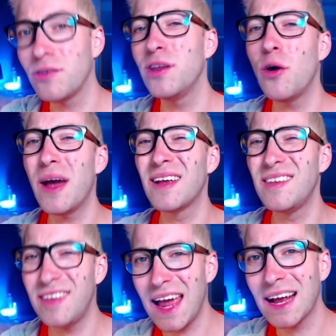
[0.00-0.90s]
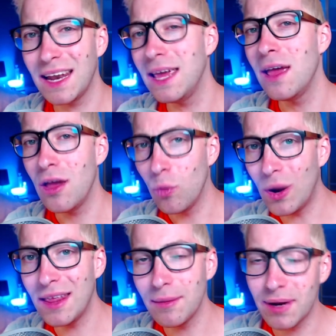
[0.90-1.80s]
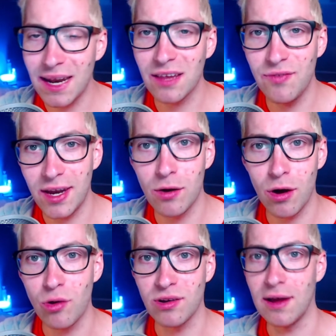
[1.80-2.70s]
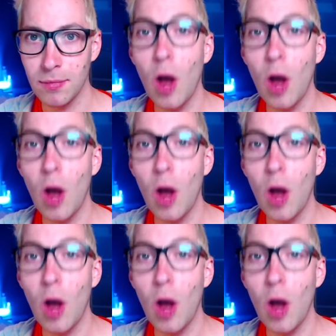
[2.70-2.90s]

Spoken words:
you know exactly when my next video goes live.